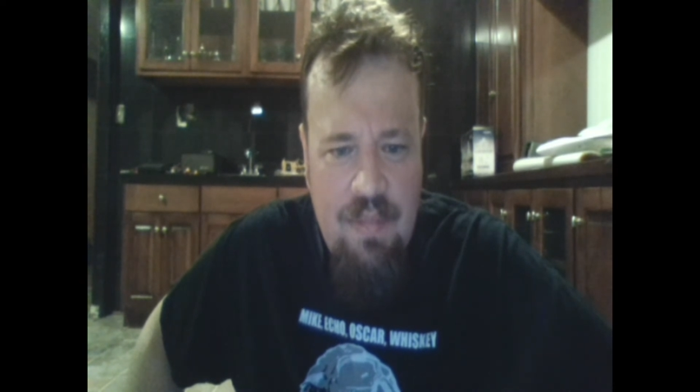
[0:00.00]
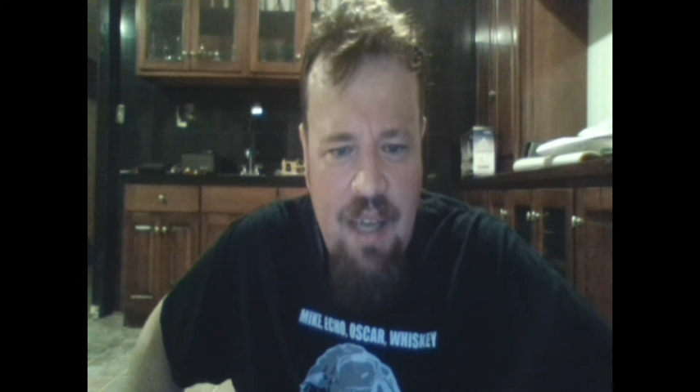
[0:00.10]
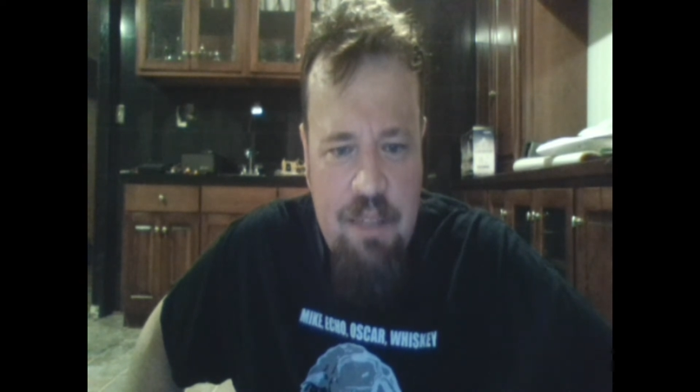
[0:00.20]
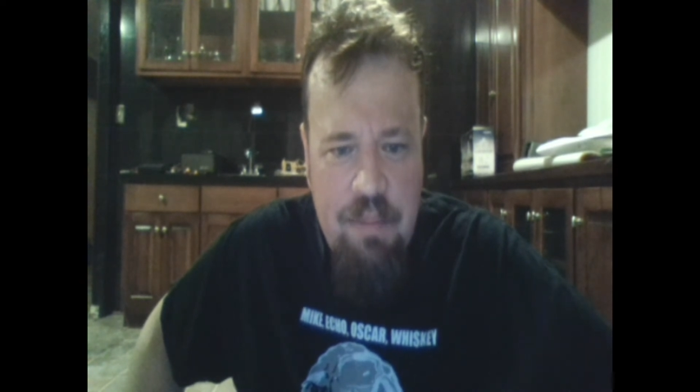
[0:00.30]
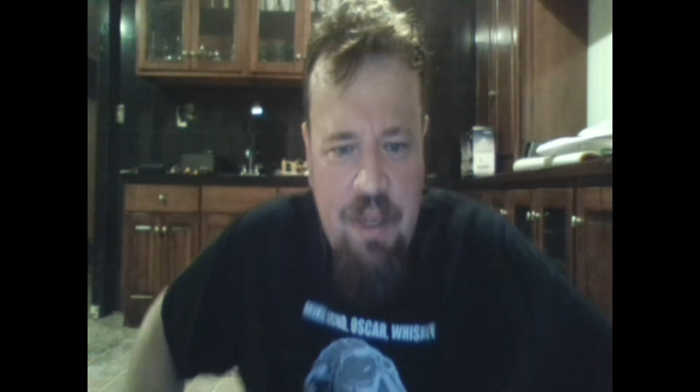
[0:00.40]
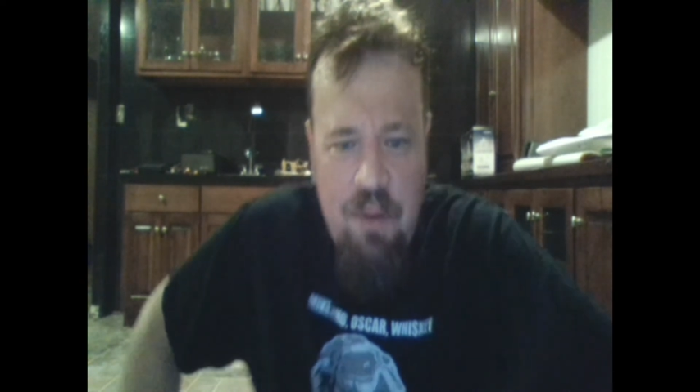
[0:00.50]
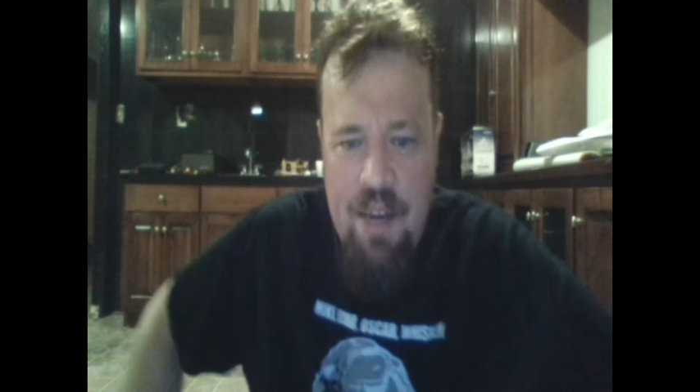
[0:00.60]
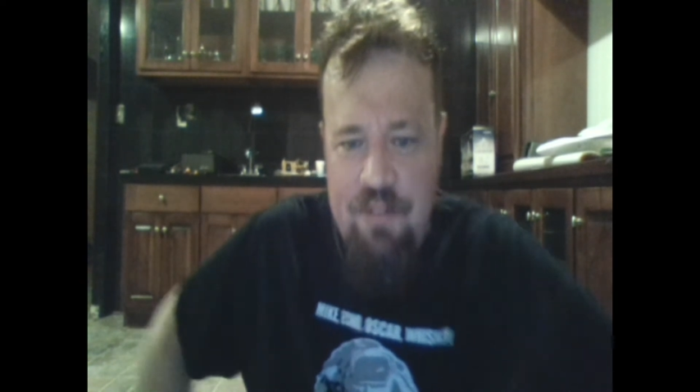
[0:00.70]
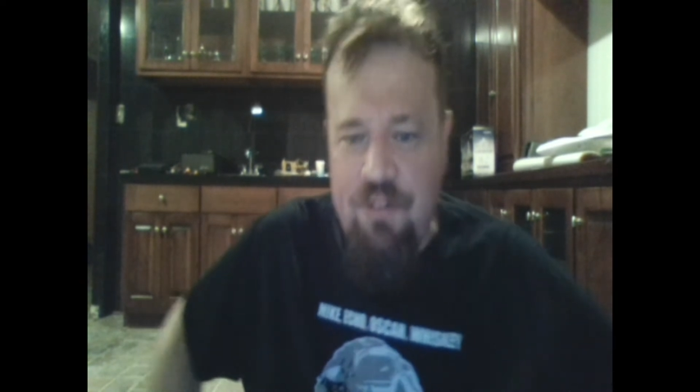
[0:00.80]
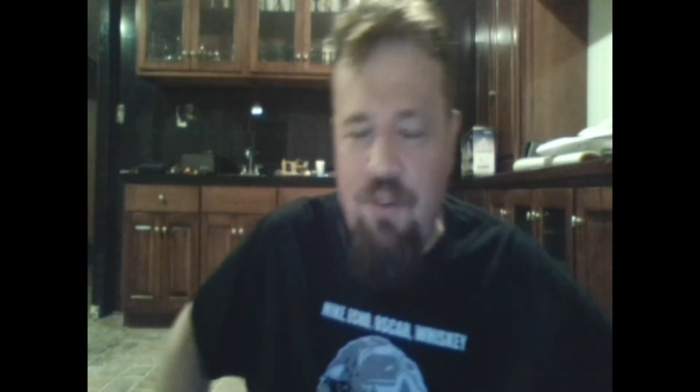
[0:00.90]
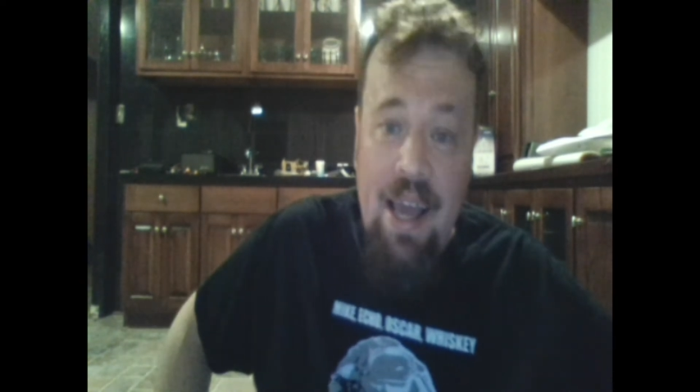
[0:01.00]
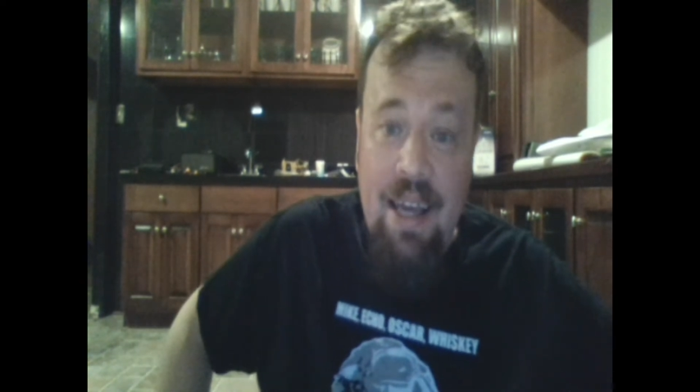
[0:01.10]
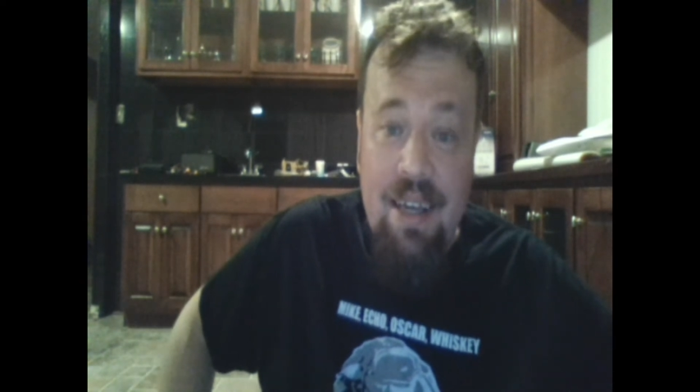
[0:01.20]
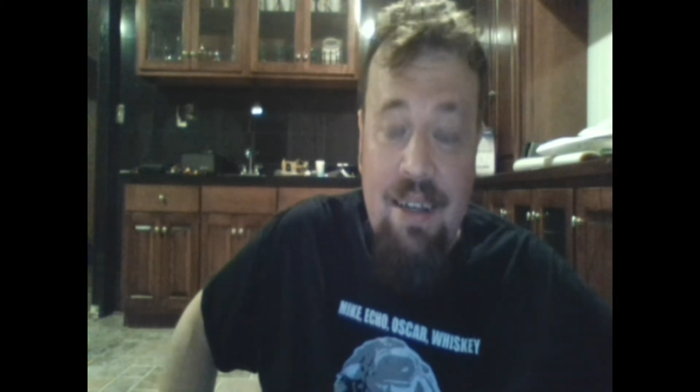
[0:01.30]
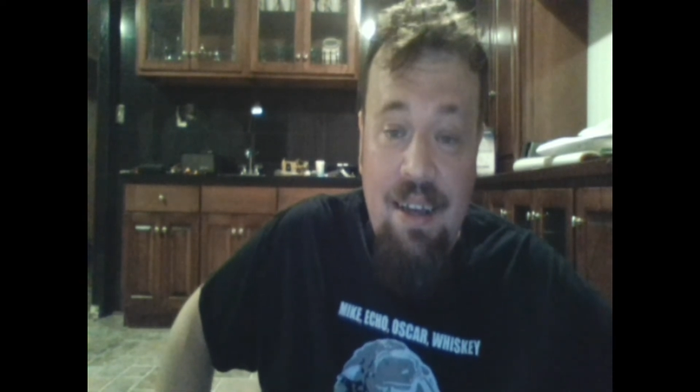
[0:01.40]
And to be quite
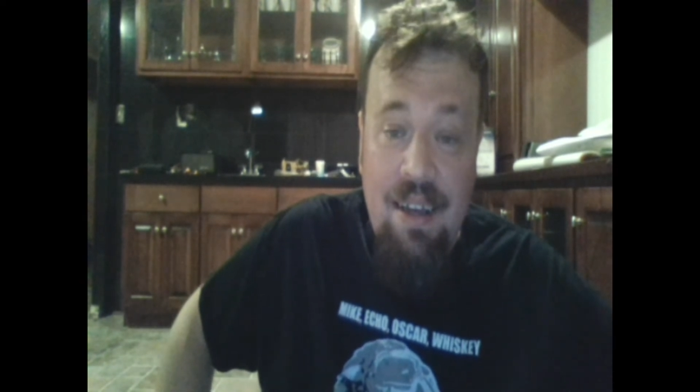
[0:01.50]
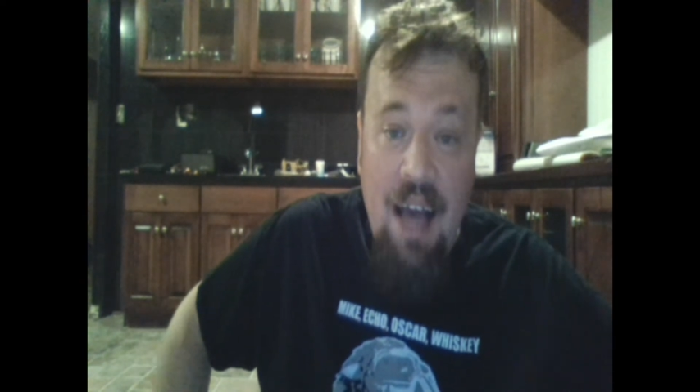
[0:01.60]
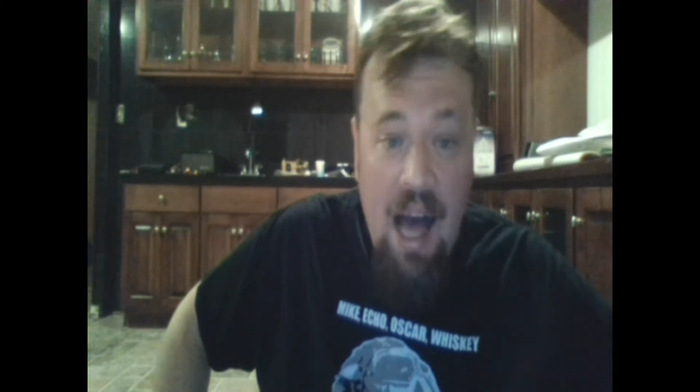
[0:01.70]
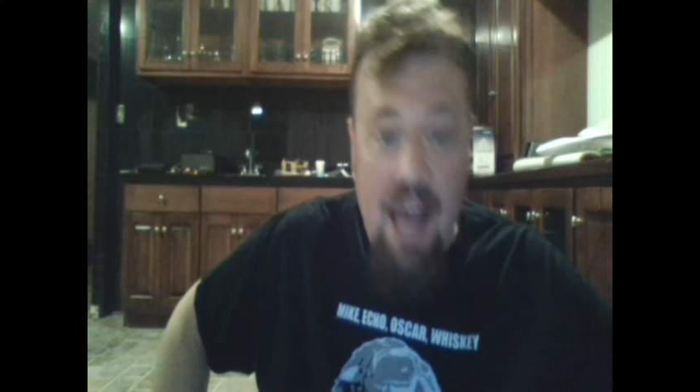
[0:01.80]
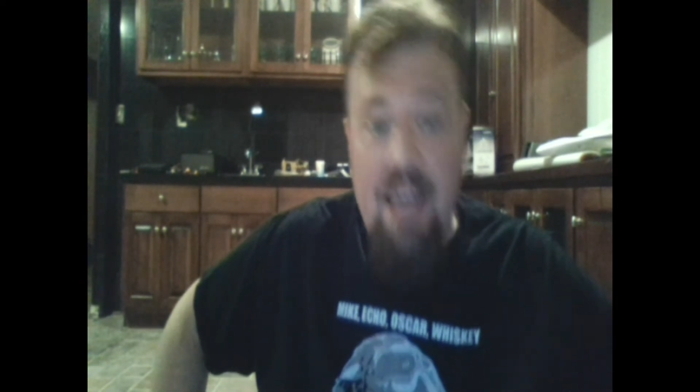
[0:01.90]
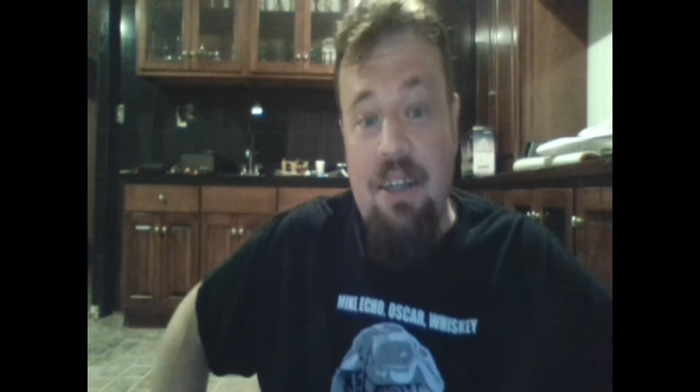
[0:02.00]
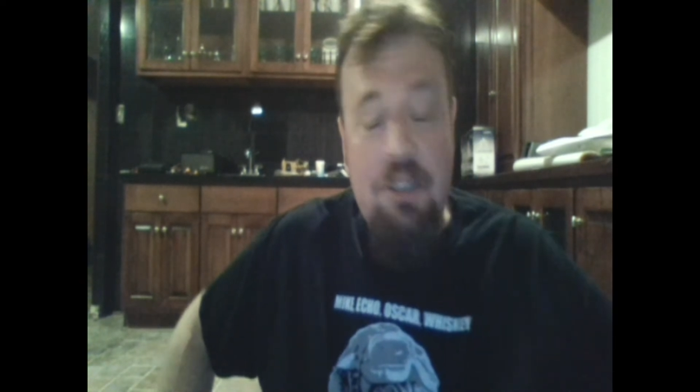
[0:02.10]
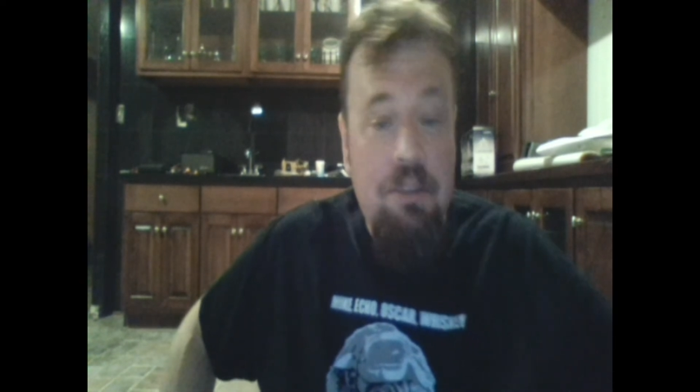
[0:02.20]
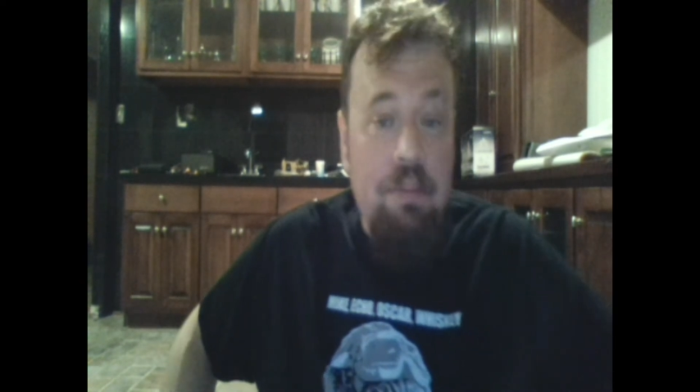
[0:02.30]
frank, I could